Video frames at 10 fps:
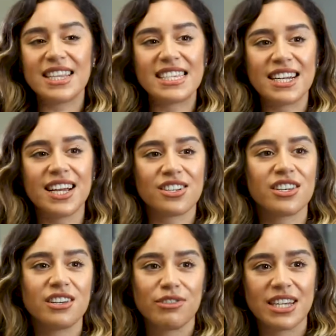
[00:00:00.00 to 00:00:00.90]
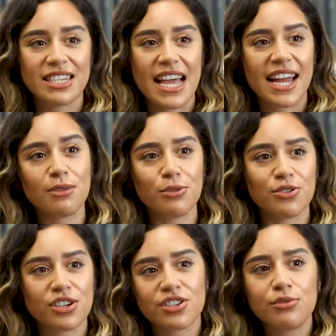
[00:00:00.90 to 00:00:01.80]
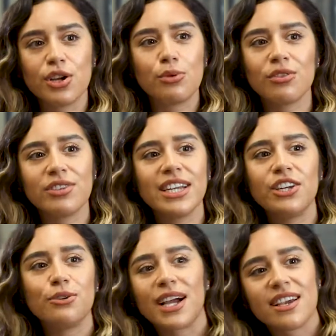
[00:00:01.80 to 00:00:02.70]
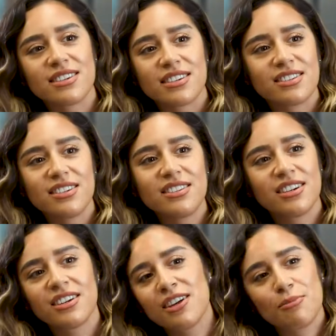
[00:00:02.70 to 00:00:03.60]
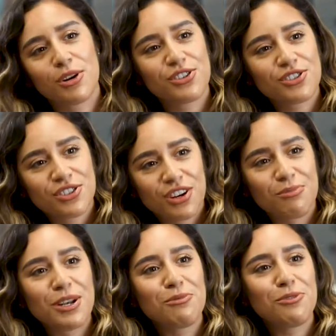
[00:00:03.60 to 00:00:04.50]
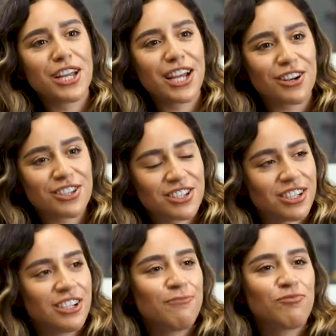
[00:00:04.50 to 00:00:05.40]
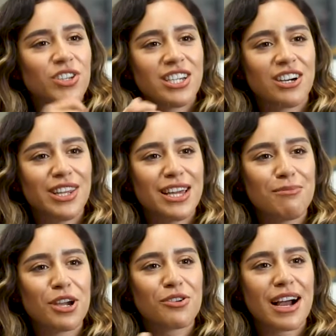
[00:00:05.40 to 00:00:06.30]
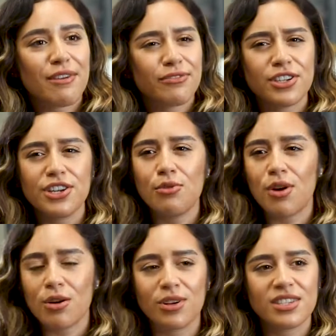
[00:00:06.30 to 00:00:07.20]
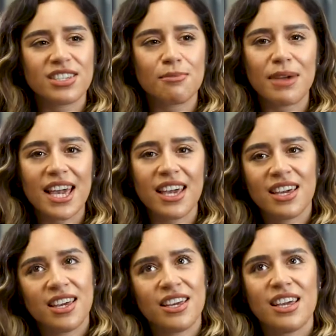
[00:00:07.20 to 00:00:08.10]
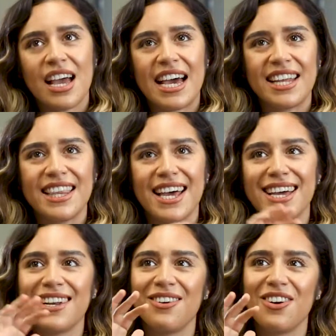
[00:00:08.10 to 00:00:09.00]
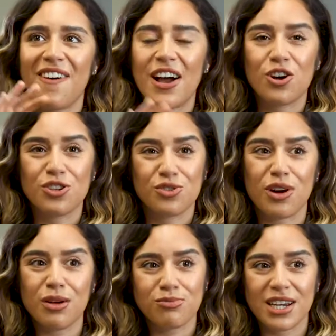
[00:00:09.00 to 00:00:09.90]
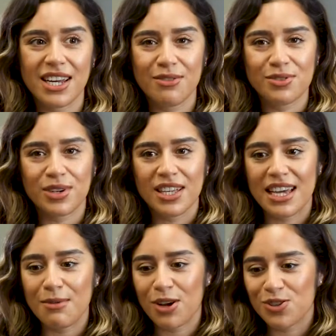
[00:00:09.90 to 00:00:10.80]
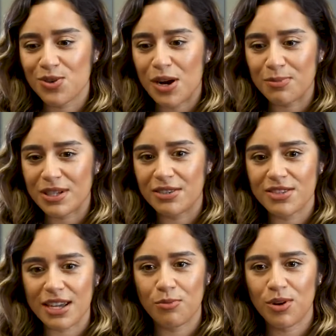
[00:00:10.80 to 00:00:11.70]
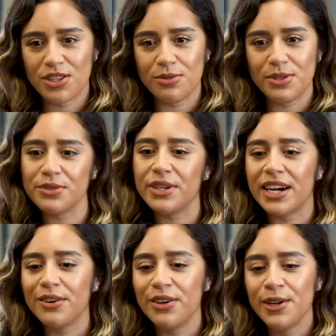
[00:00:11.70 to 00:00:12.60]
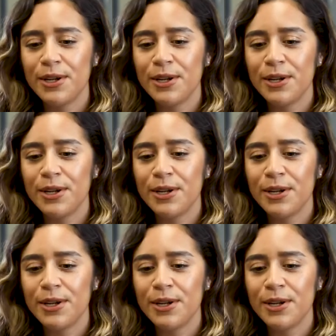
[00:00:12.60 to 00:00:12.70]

I didn't actually release any music, so no one really knew I existed. But I just got a bit of money. I got to, learn my craft and know what I wanted to make. And then I got dropped, really. It was one of them. I got dropped and I was like, what do I do now?